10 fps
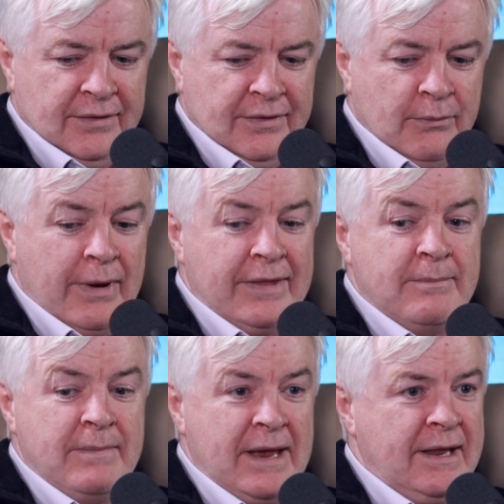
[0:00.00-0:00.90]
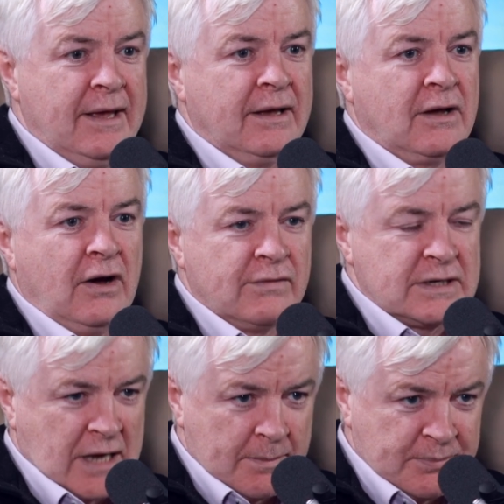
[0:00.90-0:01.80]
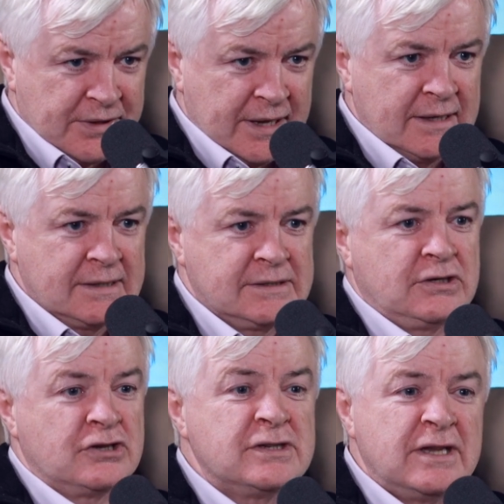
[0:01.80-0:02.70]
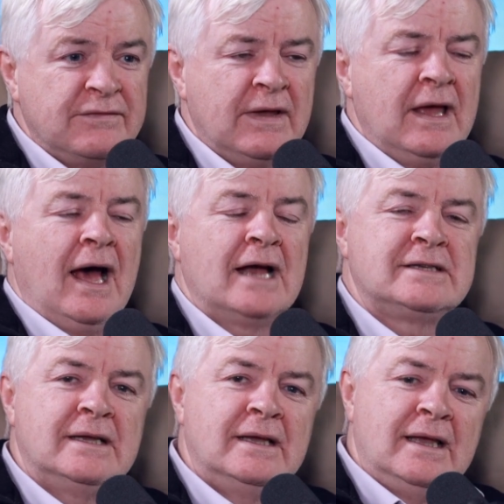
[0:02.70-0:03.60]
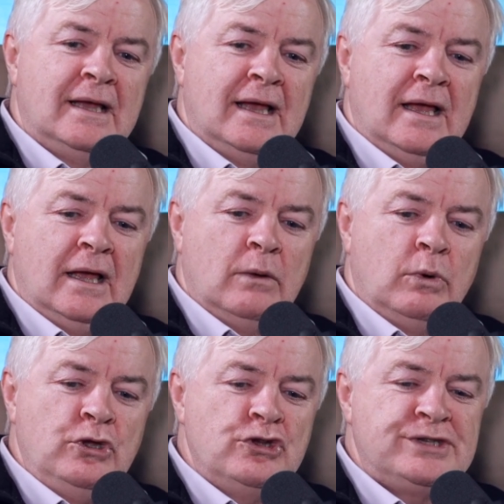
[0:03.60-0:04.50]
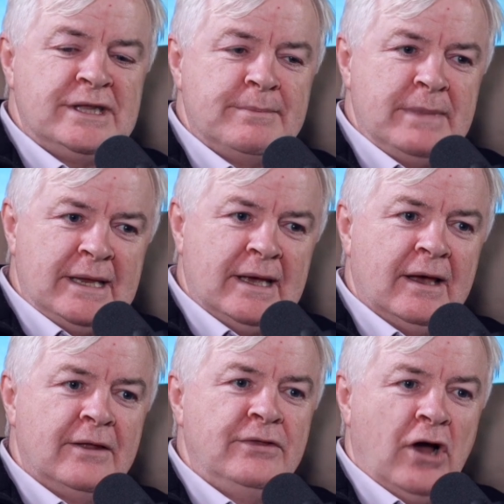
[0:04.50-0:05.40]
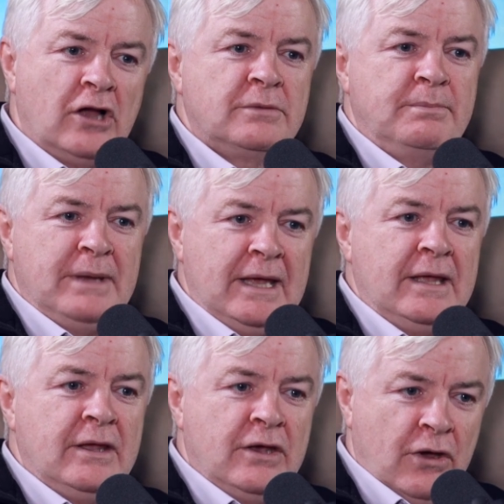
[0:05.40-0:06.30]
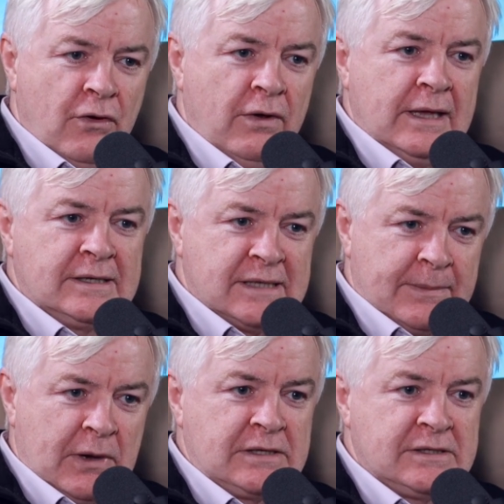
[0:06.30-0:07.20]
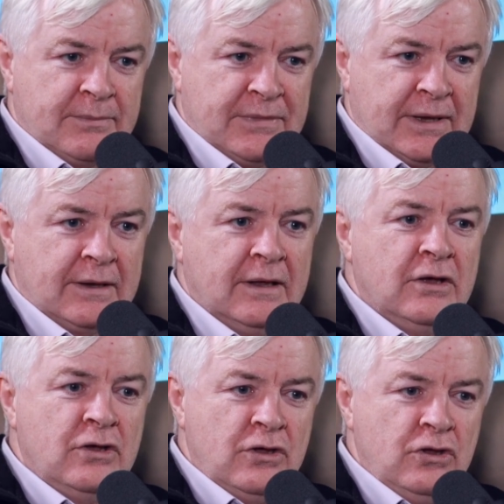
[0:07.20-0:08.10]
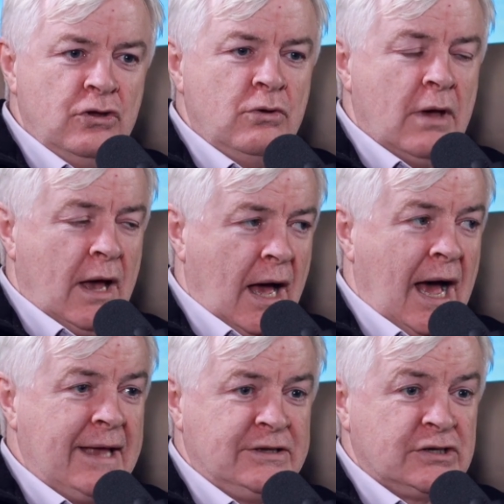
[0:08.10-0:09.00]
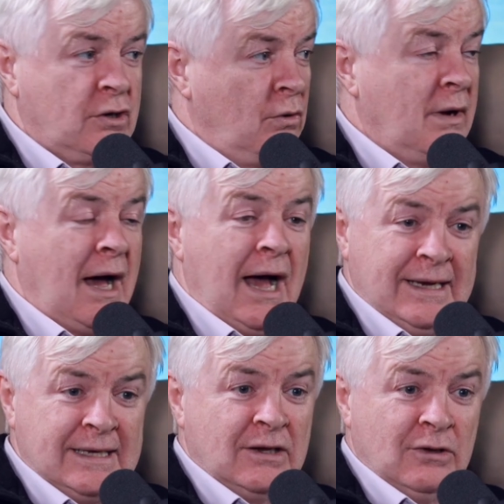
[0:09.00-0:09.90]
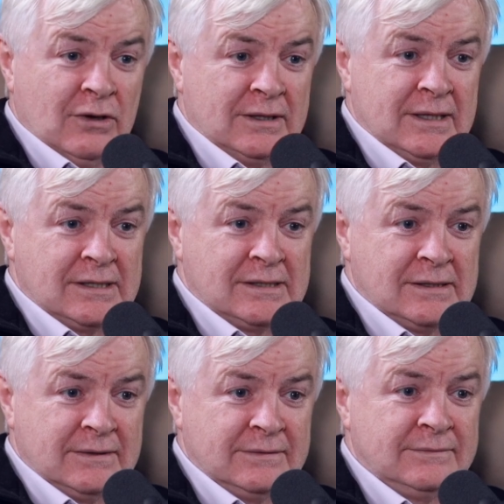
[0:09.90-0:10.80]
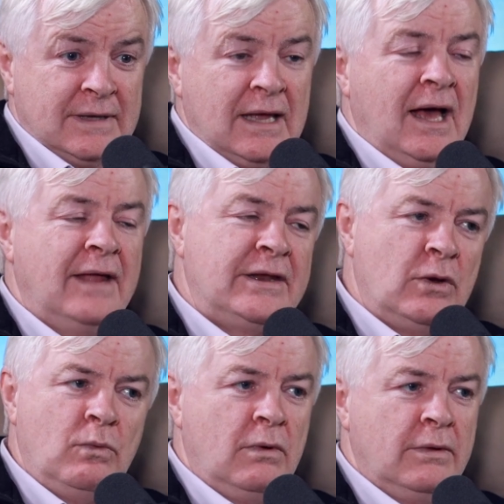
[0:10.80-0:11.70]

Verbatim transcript: the way the media covers up things doesn't And actually when you see the media not being curious about something you I just go, I need to look at this. Right. And they don't